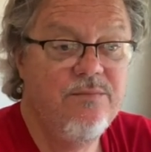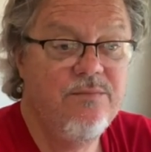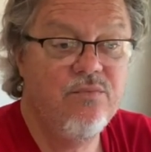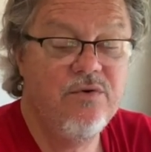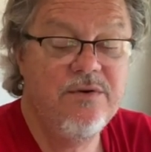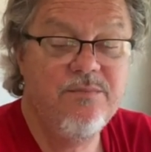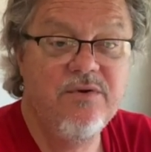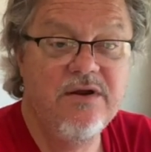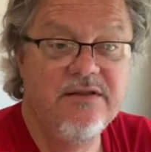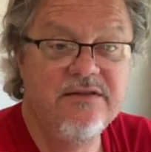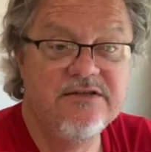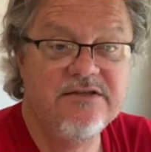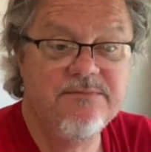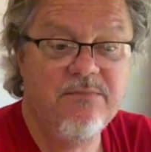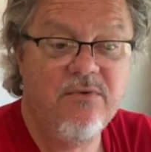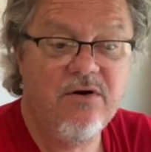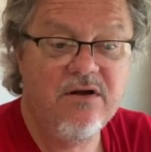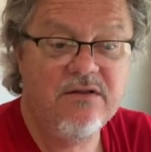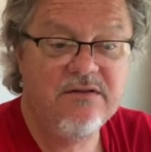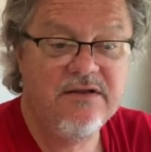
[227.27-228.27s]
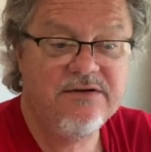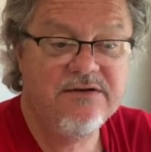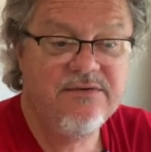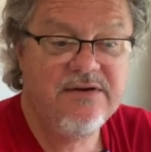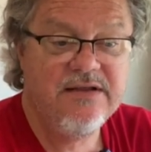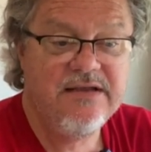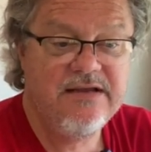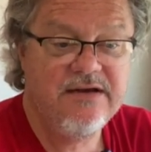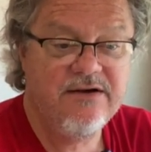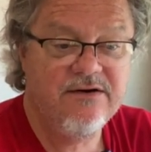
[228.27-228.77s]
we bring the small
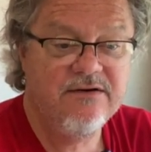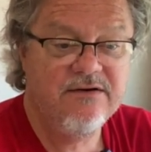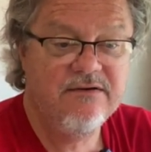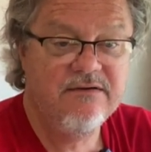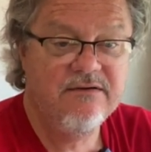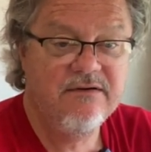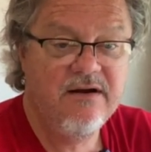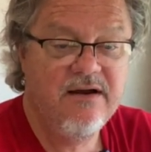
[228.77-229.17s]
electric heater